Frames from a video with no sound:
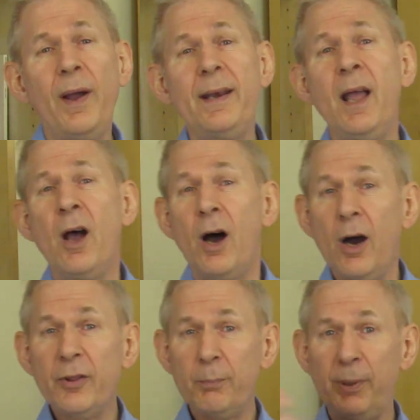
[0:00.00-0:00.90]
When
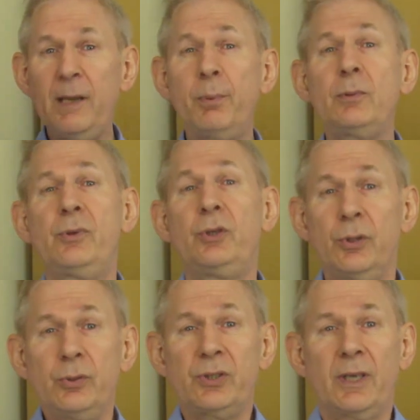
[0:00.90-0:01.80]
other people
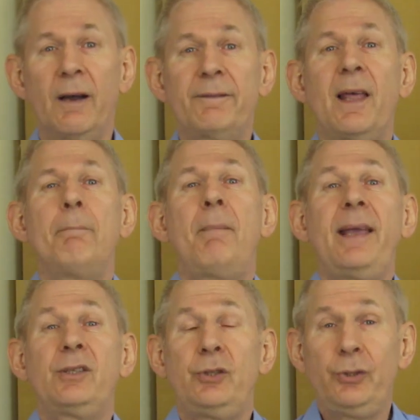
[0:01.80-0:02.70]
do stuff that
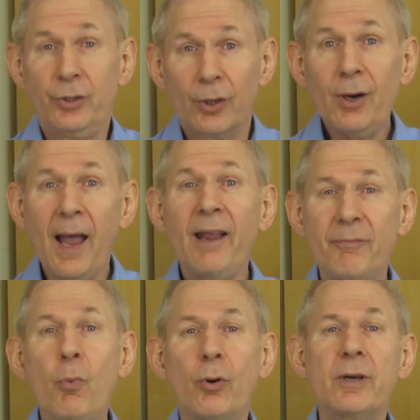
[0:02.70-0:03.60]
makes your
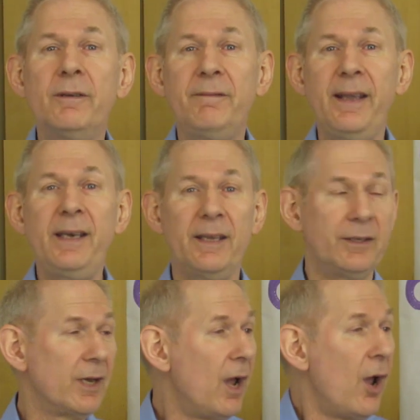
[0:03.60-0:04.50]
life more
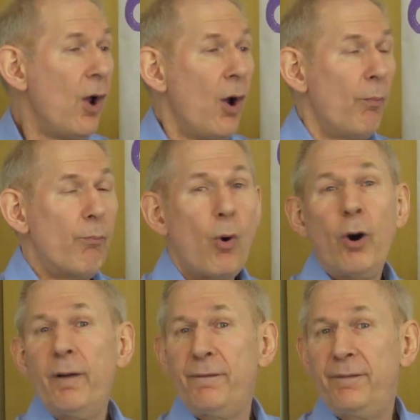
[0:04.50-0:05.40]
convenient,
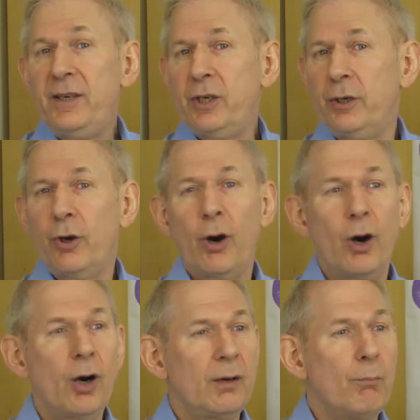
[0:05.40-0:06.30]
more efficient,
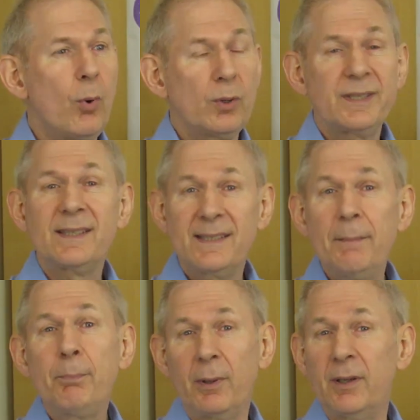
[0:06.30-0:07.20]
or more
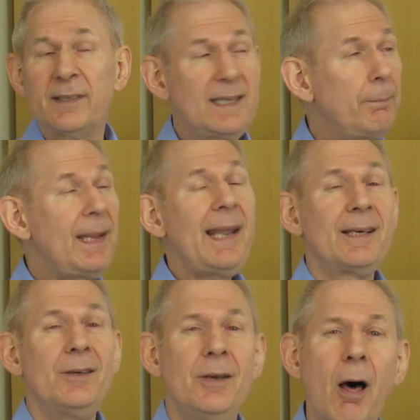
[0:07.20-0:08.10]
simple, simply
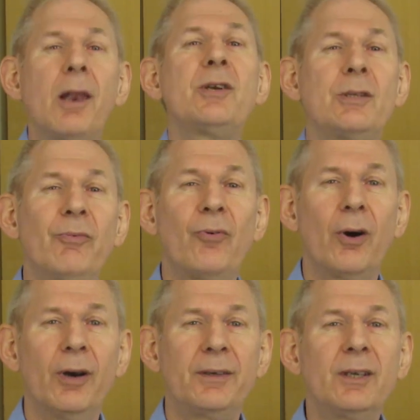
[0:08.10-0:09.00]
acknowledge them
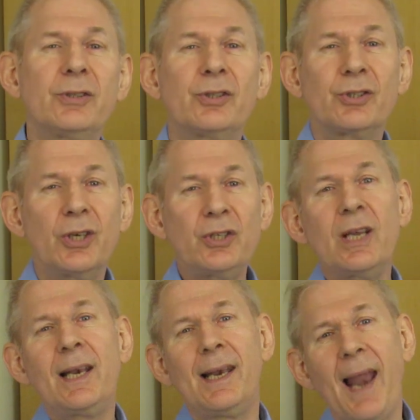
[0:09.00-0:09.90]
for it. There's such
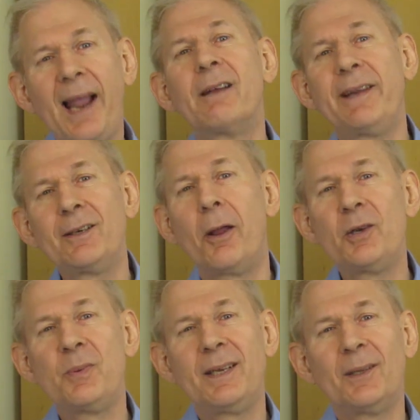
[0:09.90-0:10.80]
a lack of
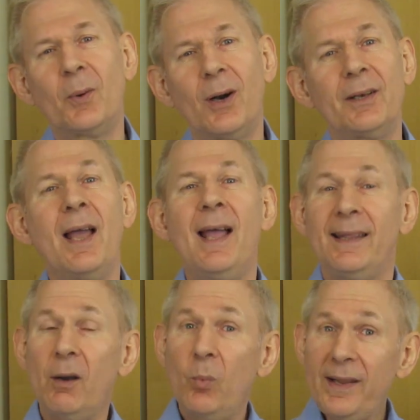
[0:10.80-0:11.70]
acknowledgement in the world
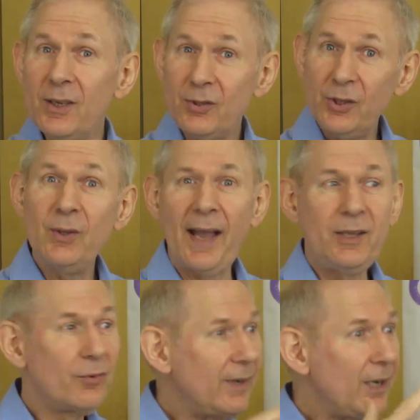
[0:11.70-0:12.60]
that when you do that
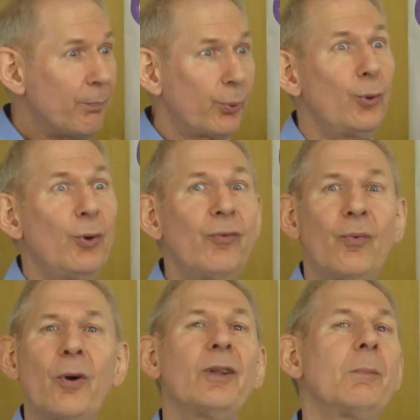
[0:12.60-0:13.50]
and you really approve
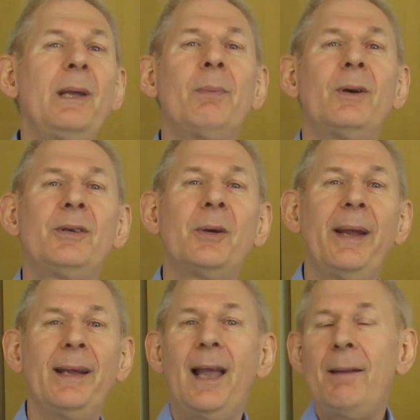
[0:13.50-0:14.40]
of what other people are
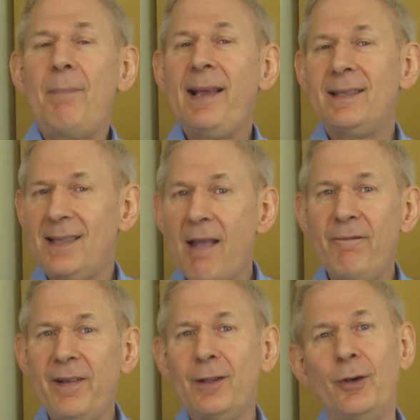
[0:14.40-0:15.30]
doing, it makes
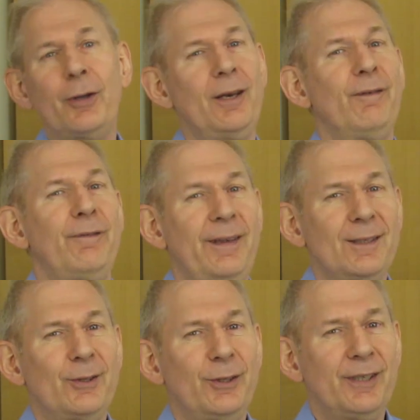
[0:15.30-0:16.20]
them feel good and it
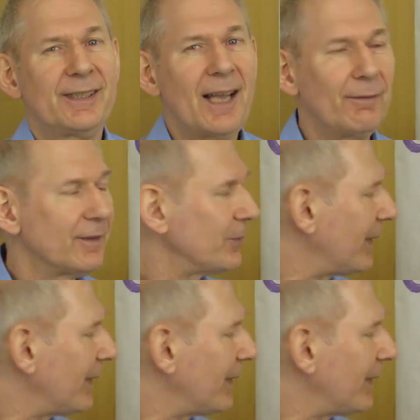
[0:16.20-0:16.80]
feels good yourself as